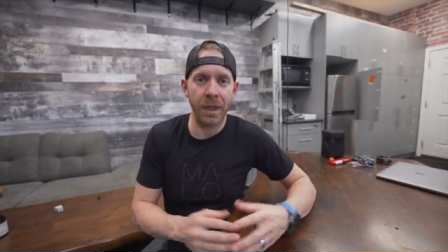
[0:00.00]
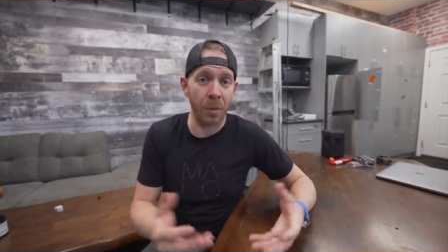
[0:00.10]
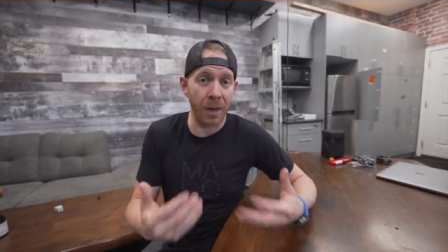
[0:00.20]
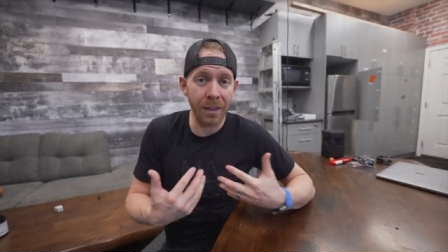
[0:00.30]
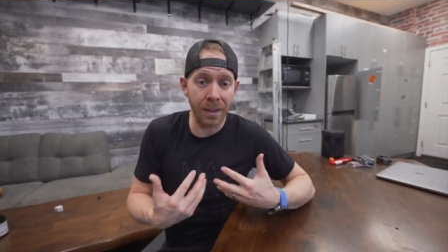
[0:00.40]
And
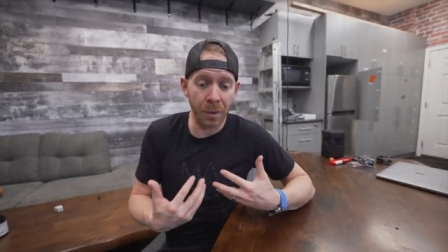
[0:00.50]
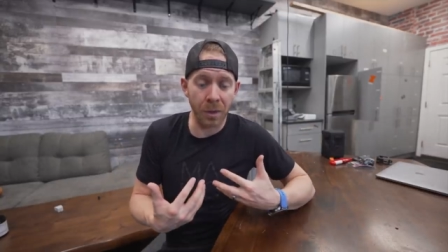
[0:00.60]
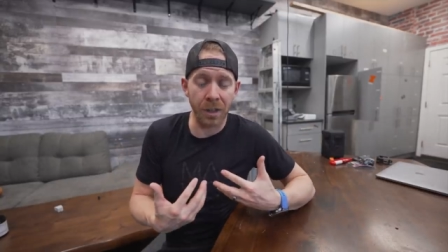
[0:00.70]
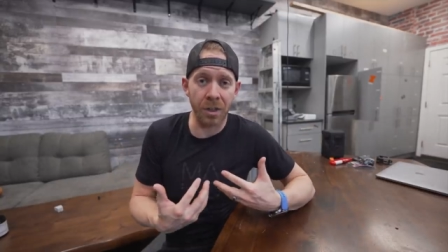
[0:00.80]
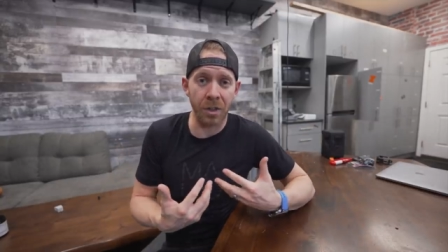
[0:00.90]
what I think
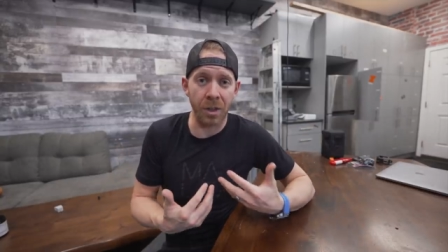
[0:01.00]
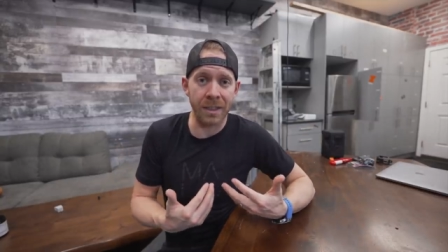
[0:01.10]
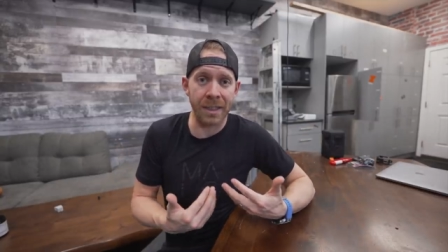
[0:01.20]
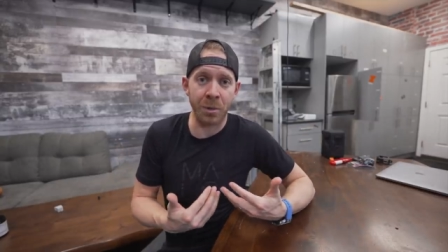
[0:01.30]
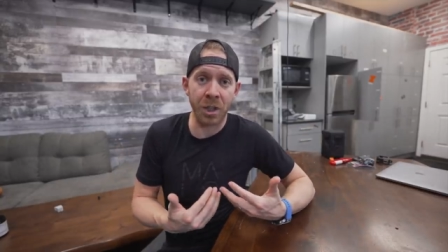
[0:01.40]
we're going to do on
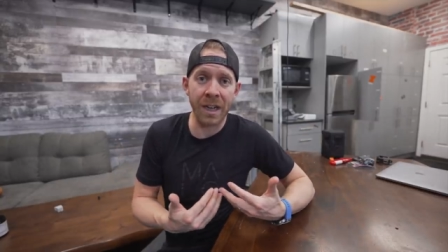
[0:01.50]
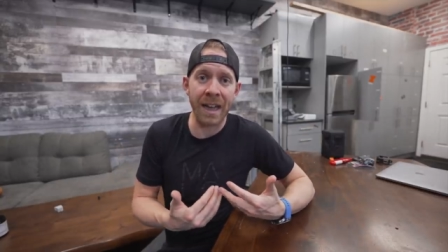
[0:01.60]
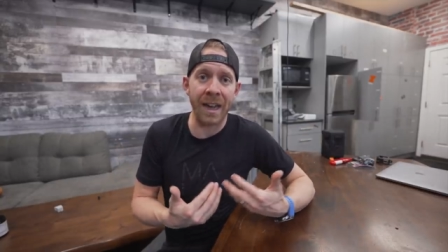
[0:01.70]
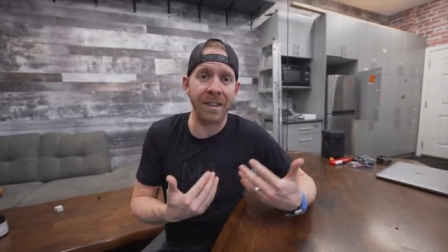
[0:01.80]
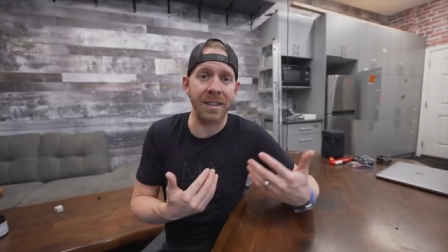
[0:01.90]

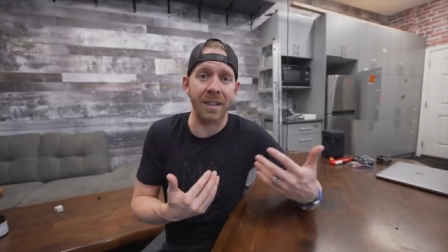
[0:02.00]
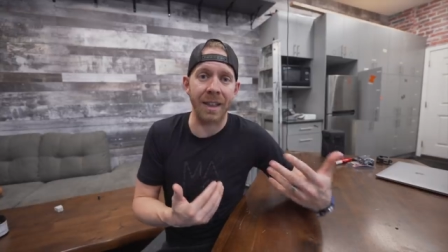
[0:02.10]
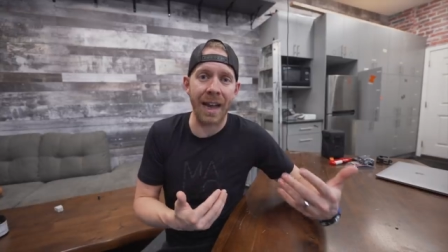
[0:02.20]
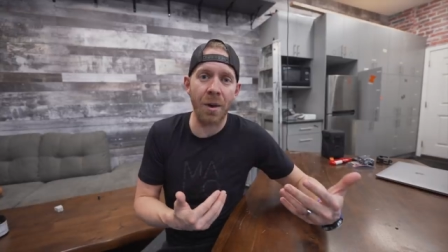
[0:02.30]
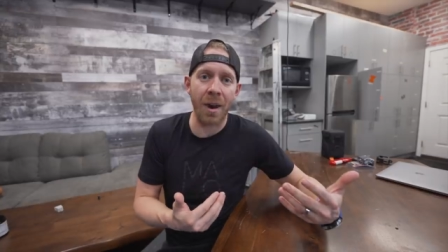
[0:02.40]
TeamTrainiac is
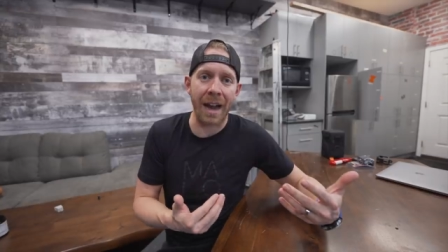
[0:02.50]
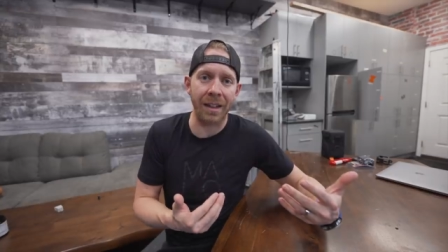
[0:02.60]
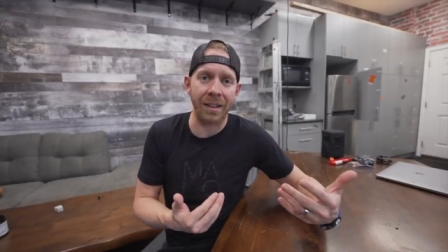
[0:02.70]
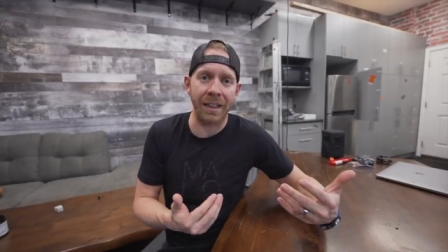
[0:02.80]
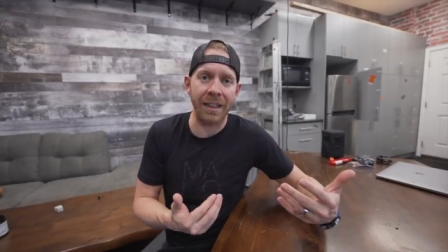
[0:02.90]
allow
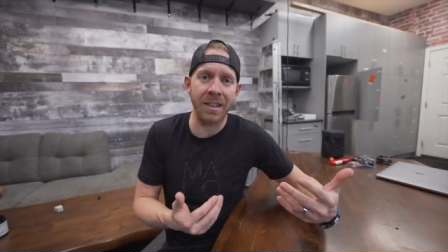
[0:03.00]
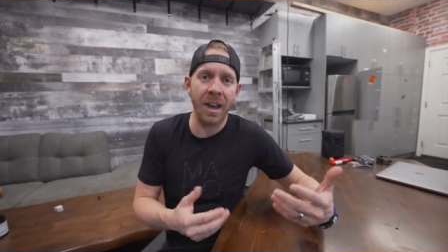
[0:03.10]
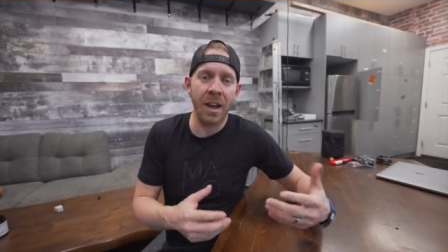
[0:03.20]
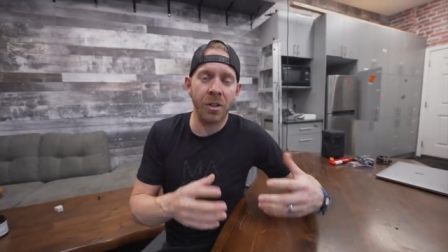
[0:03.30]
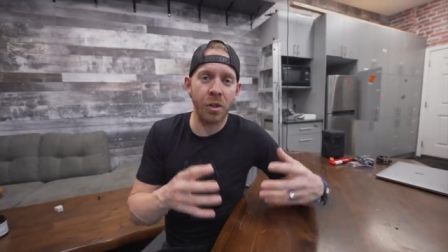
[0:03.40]
athletes
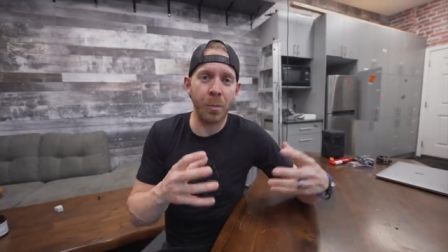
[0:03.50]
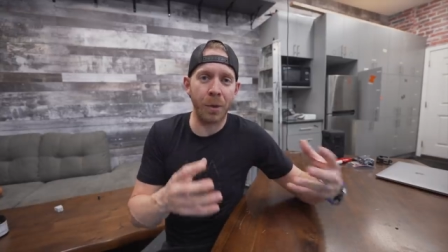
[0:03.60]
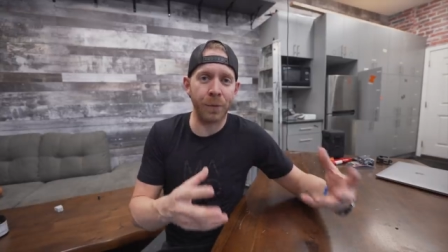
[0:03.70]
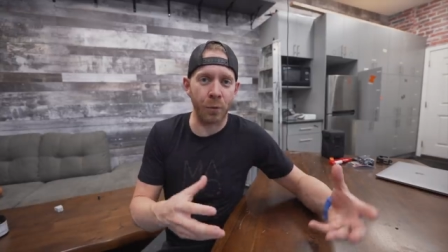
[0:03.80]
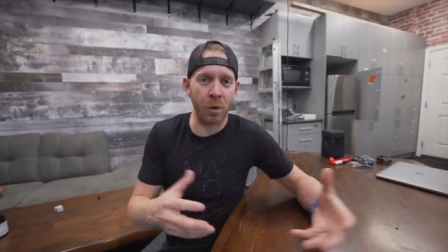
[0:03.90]
to
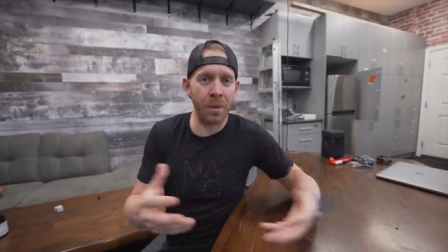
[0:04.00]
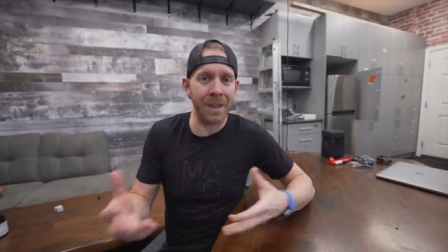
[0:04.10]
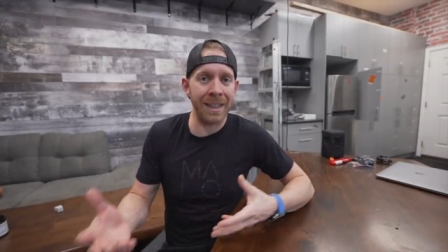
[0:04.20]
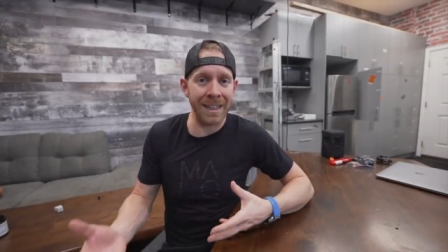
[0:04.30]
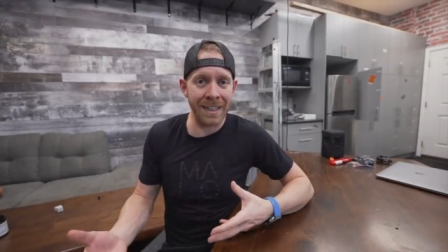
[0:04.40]
perform
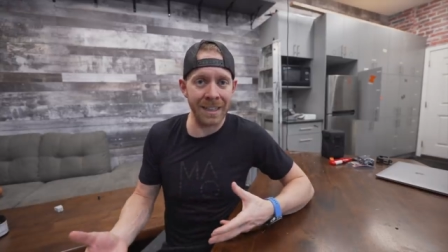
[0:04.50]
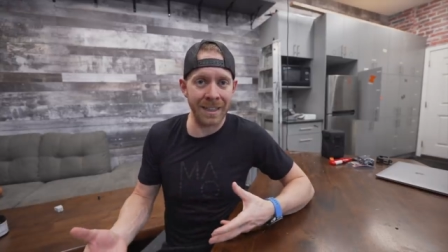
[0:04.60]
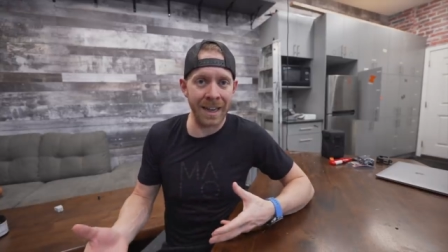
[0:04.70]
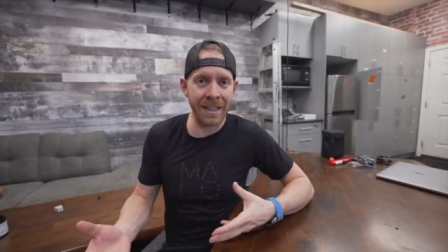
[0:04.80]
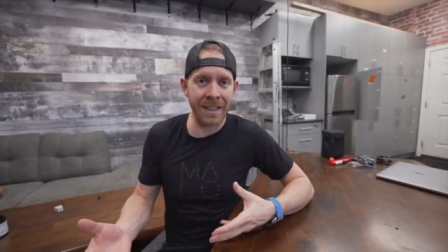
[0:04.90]
an
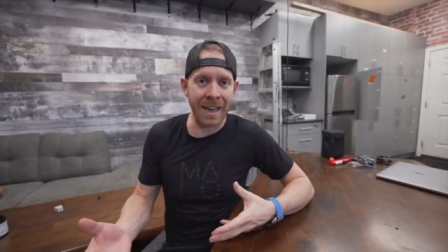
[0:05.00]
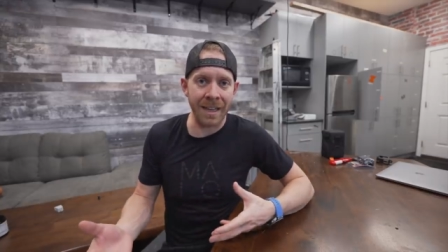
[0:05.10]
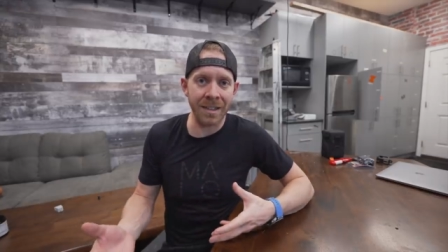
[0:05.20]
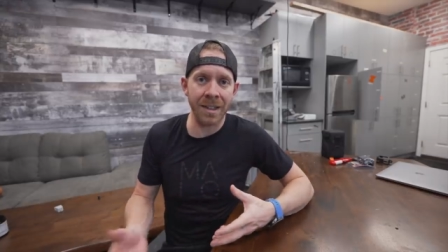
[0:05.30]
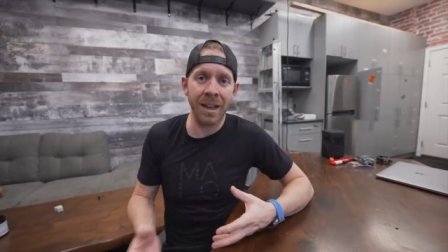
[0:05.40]
INSCYD
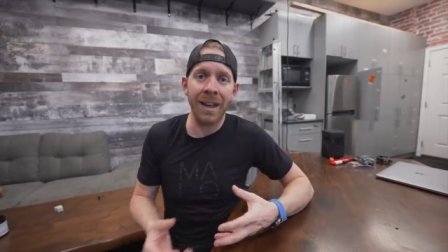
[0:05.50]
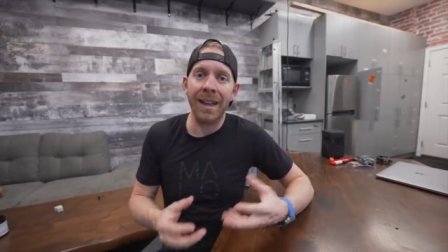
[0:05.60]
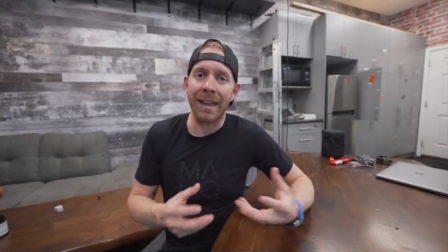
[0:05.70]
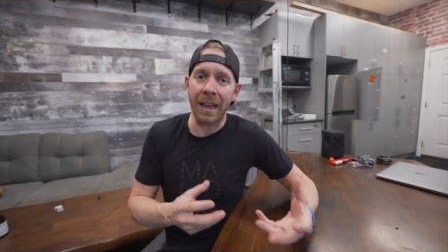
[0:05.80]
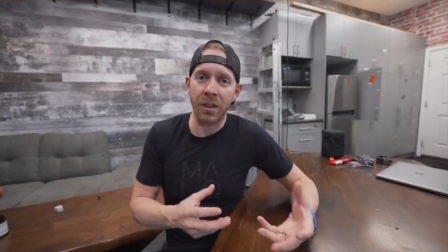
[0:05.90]
test,
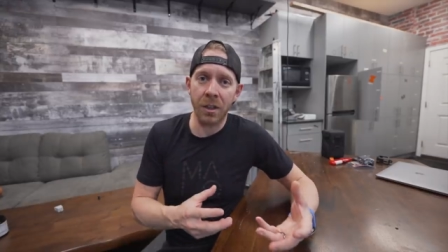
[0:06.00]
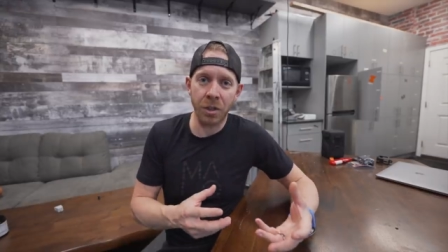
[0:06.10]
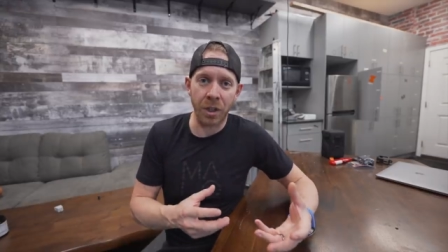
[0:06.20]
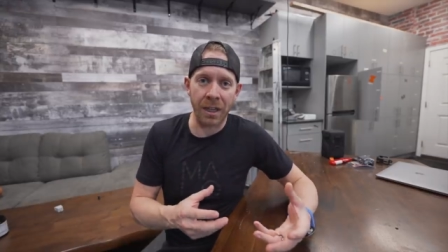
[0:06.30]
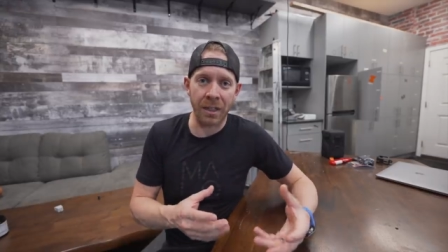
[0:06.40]
get their
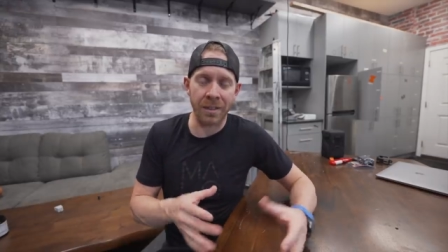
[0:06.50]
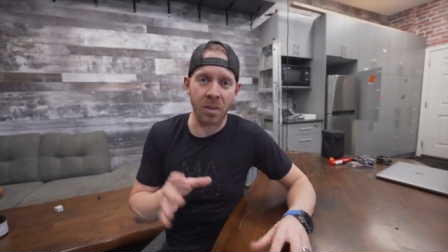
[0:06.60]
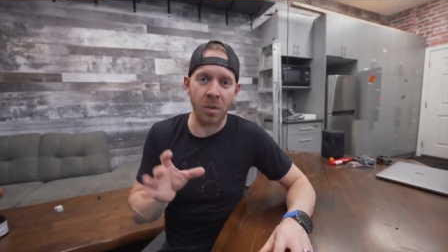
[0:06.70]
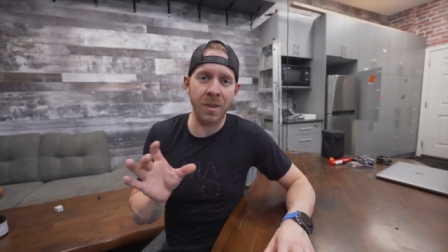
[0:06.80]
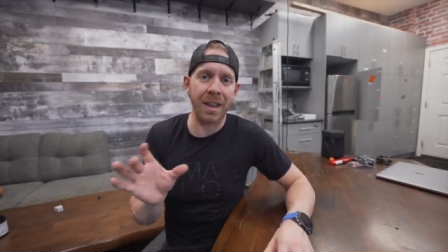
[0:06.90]
training
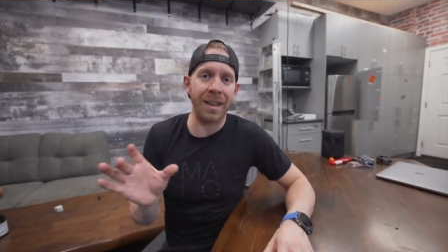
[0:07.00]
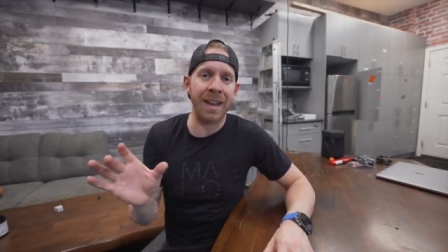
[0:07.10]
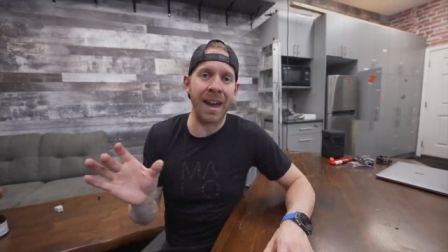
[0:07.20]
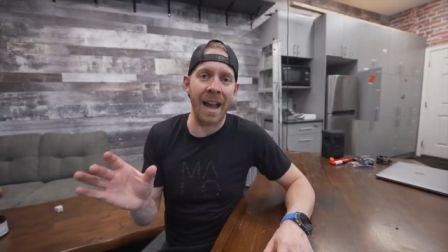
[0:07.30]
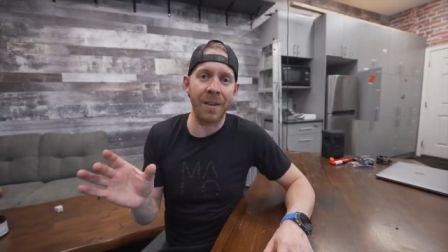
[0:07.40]
zones, and
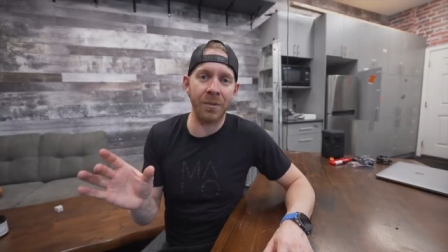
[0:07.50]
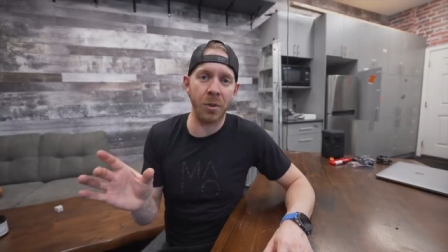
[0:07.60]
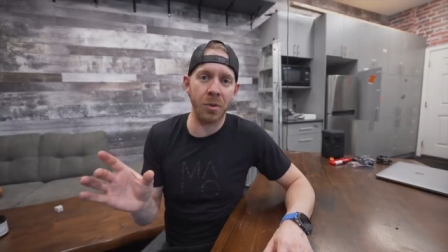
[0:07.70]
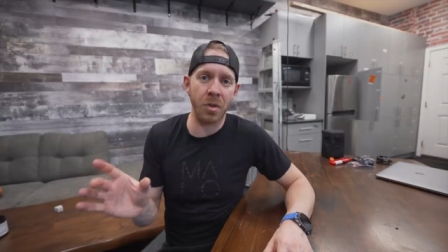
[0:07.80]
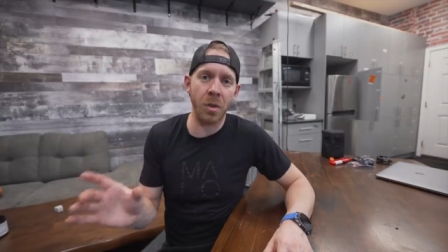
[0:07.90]
then have
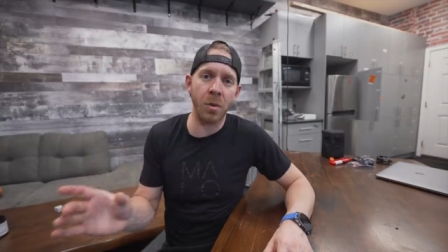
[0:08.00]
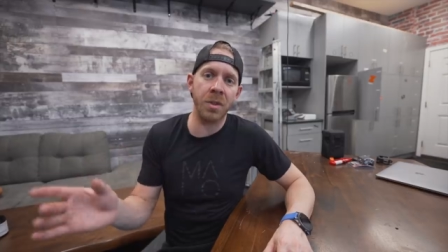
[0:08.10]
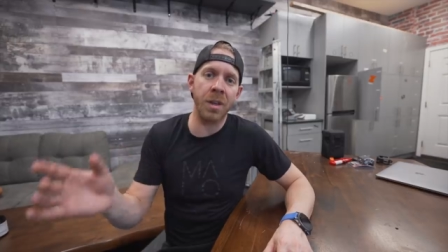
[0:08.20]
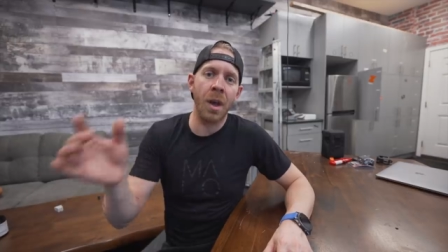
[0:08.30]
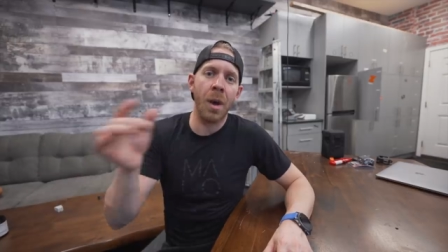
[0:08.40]
those zones